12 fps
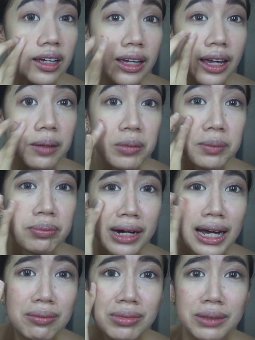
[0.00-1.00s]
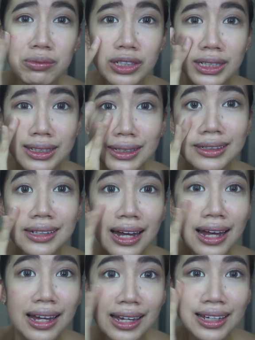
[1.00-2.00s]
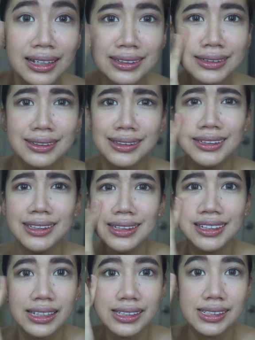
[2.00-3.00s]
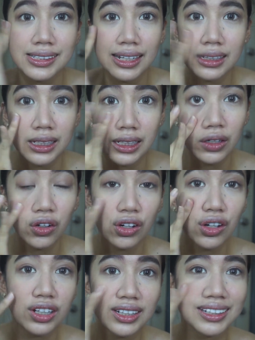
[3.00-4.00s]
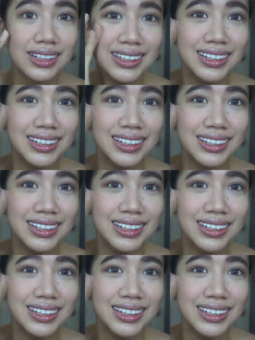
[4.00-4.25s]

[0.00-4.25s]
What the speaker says: I have a problem with it, guys. Ink, it's not cute.